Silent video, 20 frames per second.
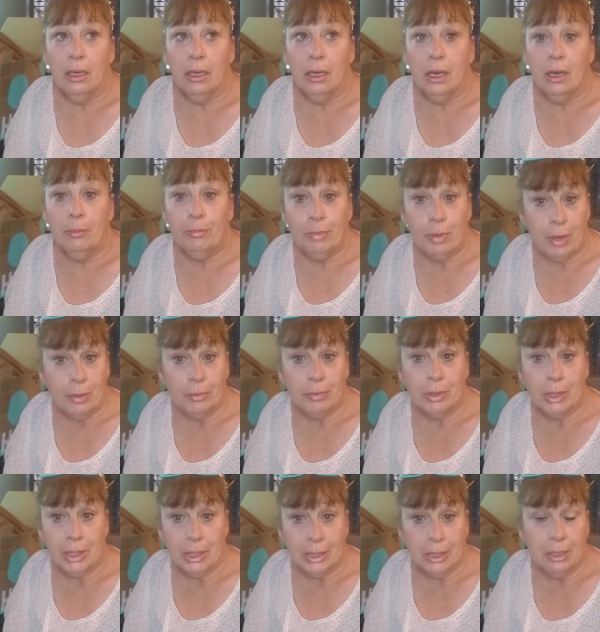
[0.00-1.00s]
I'm probably
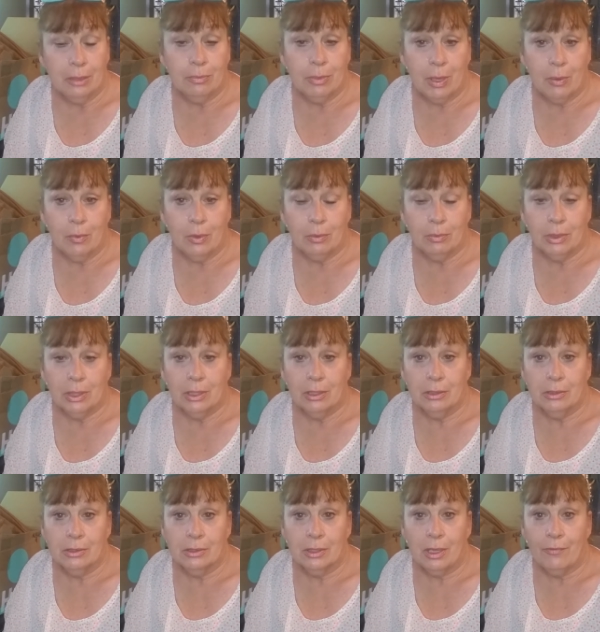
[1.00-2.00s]
going to keep that one
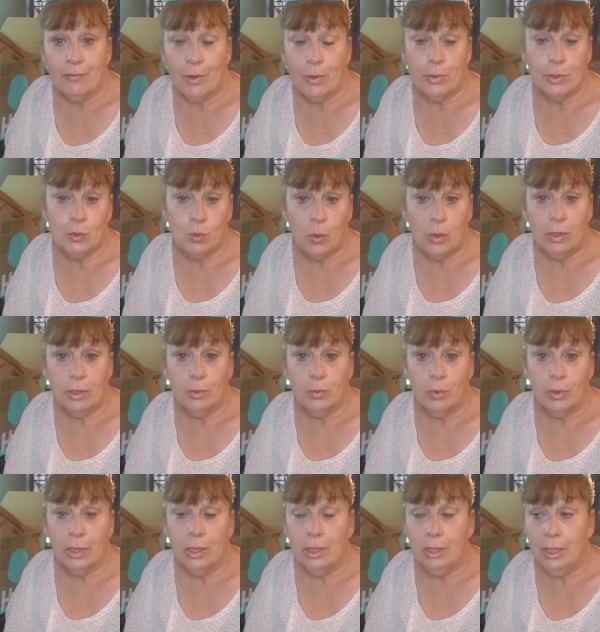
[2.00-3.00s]
because I've always wanted
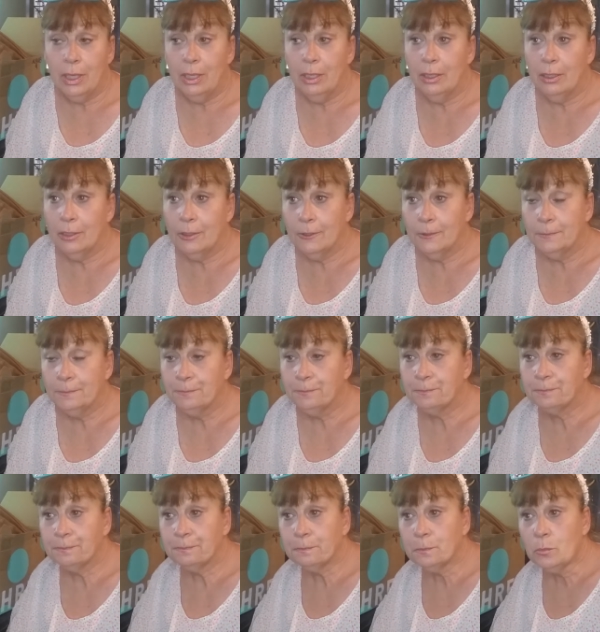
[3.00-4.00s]
one and
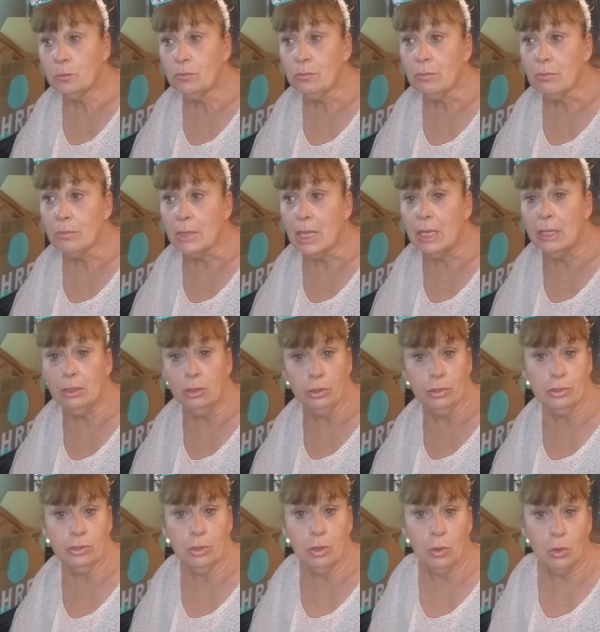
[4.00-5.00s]
it
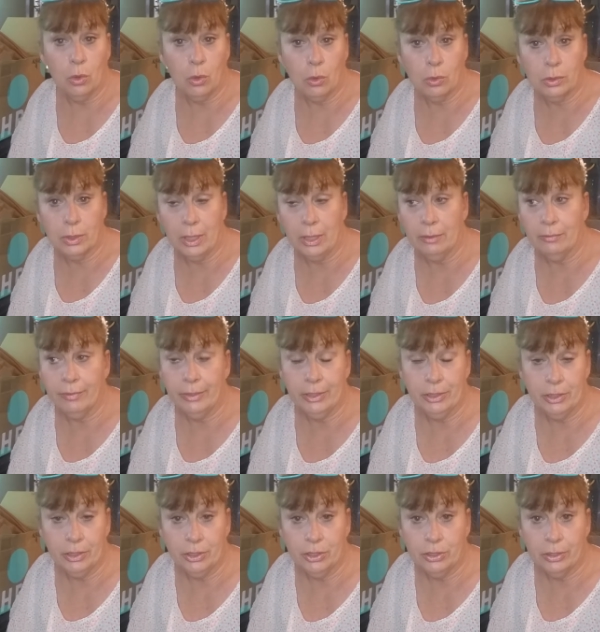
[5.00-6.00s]
looks old and
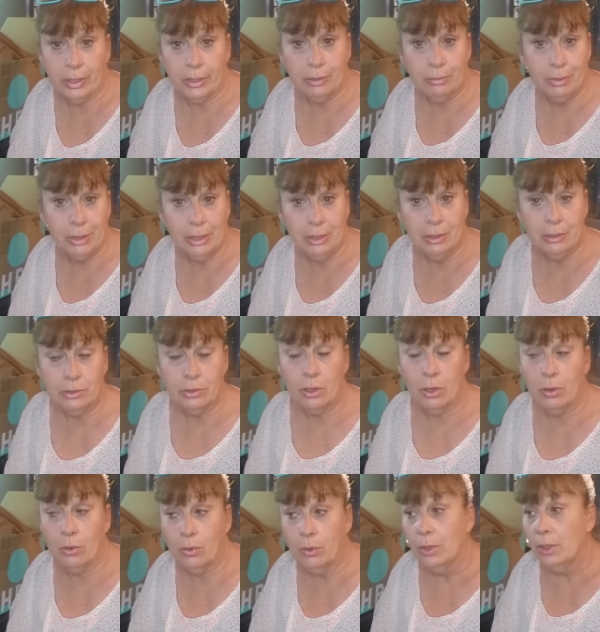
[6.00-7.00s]
vintage like me,
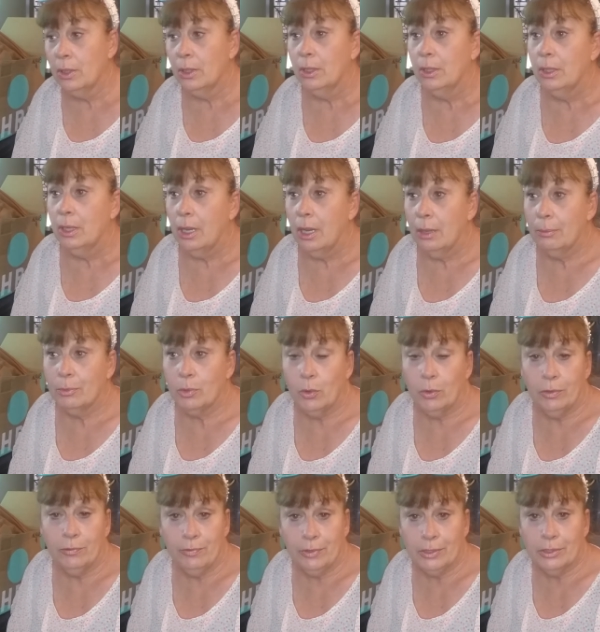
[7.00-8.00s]
so I'm
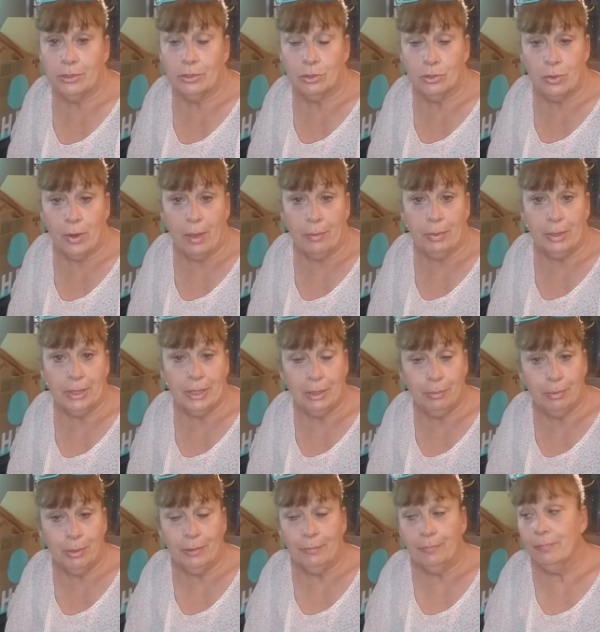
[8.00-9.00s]
going to fix the strap and
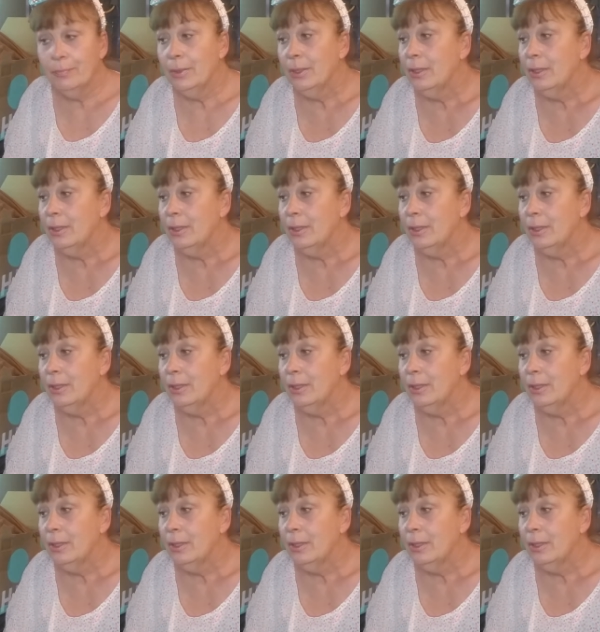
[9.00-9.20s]
keep it.